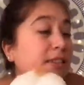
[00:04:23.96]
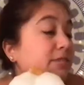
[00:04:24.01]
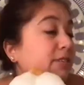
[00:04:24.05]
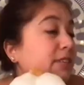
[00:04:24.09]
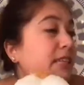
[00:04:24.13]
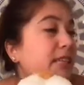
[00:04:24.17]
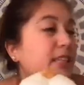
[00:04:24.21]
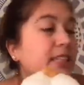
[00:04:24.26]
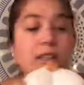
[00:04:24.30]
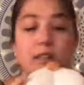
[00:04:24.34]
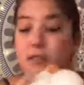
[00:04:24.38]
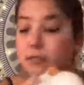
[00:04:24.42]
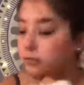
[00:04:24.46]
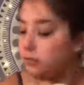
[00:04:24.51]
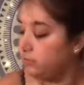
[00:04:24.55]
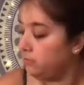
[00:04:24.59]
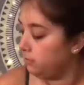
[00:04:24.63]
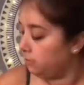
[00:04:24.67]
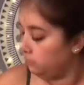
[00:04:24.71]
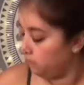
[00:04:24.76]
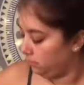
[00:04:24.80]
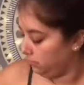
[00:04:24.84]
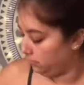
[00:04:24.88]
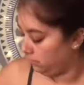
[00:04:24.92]
And
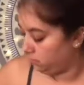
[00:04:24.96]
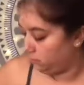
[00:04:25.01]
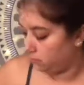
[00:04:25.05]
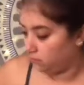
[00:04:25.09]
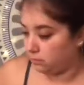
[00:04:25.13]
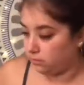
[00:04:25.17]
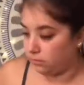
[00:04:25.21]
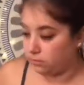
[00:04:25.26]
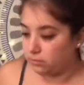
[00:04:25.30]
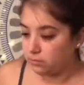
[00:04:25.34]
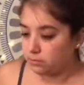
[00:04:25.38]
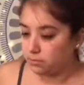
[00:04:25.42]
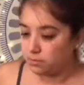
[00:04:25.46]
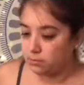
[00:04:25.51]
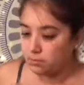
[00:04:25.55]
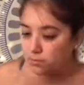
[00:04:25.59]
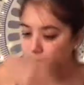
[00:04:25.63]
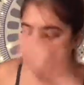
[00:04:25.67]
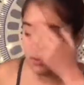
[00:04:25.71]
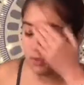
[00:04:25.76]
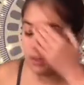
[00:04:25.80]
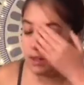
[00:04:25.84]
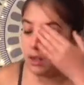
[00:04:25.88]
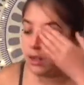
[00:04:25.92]
then I have it
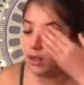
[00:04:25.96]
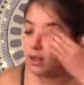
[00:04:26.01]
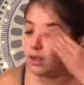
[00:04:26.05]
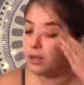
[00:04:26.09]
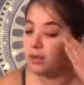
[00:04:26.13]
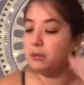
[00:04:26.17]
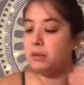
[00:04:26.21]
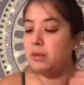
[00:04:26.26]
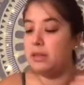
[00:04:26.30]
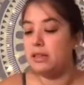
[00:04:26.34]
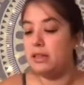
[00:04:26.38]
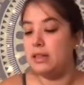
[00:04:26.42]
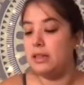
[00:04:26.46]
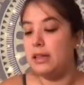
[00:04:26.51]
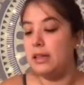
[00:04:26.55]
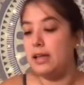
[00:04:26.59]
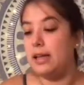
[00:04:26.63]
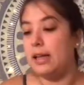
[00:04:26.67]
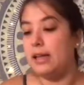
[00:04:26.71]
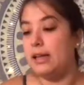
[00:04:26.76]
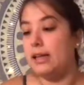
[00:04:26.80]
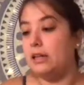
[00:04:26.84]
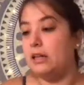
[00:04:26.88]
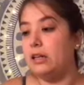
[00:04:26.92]
attached to this
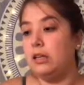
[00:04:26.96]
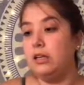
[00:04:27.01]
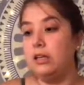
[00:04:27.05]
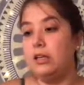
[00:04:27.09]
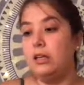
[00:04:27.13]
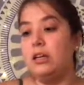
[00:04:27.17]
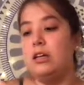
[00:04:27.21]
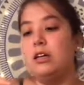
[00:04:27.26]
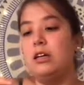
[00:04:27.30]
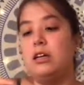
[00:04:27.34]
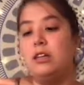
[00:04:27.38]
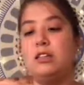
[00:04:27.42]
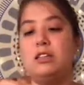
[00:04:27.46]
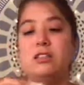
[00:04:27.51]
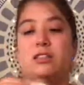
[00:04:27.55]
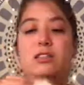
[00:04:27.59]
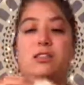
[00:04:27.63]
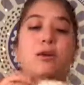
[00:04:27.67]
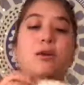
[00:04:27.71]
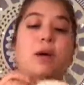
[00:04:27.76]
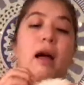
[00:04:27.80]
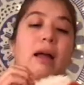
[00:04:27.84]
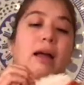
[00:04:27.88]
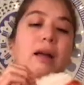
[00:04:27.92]
little collapsible
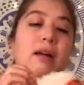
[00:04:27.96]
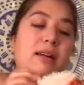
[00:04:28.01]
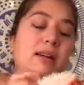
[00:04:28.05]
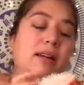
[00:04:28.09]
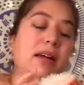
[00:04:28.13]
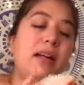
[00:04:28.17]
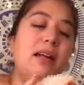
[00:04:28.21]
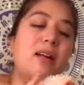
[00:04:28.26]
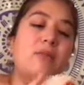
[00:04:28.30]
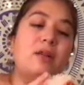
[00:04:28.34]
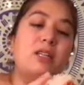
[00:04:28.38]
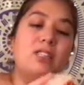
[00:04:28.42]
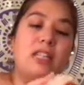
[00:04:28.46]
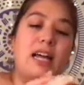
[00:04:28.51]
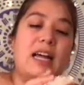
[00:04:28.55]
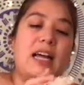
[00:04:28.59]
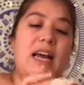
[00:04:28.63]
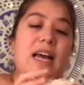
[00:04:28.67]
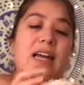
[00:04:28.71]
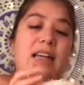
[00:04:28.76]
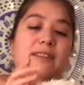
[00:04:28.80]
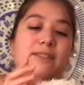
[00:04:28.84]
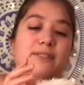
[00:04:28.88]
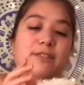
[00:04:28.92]
water dish.
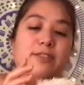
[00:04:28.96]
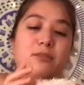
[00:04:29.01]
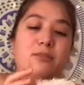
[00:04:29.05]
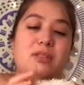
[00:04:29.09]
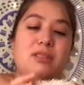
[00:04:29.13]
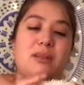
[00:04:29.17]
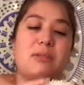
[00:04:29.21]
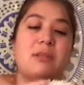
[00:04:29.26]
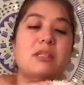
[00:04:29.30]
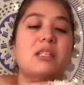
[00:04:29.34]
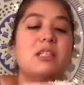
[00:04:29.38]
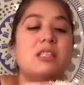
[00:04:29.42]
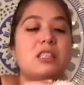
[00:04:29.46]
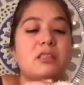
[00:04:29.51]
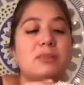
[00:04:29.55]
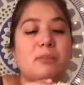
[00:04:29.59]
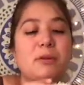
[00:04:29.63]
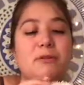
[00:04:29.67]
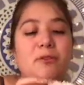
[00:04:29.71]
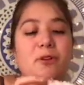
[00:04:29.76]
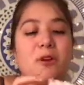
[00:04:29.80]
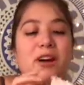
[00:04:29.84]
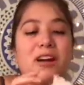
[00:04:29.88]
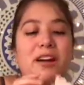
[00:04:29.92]
So yeah, once he's able
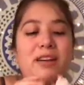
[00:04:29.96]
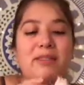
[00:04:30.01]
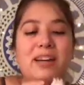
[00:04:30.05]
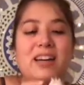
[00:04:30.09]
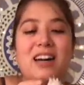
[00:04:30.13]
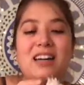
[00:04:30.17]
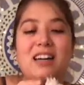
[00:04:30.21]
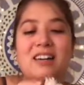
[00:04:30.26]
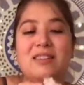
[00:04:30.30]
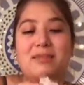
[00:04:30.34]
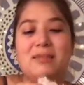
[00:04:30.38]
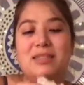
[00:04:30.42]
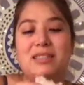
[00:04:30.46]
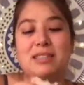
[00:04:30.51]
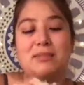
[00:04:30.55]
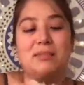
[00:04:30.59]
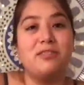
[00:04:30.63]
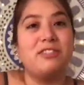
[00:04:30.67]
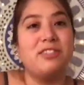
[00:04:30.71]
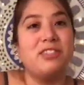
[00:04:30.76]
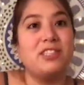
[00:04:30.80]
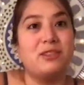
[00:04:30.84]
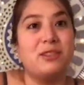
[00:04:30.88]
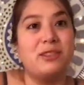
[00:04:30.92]
to go on walks
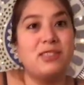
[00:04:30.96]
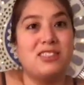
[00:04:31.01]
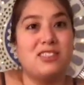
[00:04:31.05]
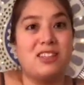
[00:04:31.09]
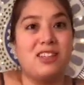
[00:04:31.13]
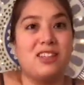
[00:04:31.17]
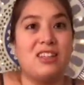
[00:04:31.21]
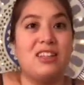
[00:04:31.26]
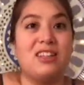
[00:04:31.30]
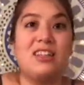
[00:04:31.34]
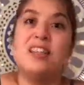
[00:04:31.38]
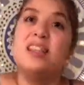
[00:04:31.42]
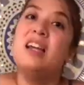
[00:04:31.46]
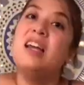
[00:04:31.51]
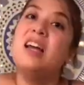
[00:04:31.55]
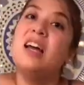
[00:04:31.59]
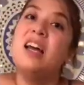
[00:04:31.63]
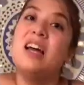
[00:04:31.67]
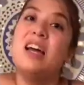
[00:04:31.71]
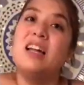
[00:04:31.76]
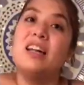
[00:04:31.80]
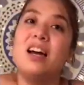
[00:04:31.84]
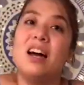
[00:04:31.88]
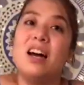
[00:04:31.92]
and adventures, it'll
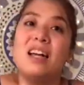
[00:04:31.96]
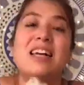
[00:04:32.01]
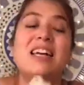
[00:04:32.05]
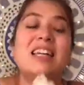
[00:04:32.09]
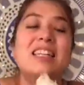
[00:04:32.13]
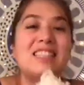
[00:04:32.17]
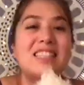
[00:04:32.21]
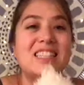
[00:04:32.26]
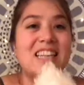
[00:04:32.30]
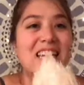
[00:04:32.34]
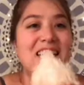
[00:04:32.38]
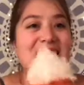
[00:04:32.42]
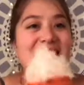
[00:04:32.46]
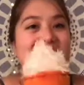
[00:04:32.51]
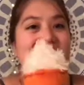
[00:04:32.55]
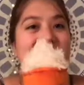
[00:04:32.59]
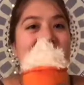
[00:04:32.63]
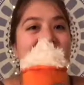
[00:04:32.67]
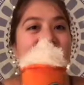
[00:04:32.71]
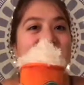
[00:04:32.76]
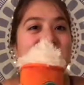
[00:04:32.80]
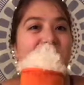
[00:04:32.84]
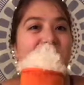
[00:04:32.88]
be a nice little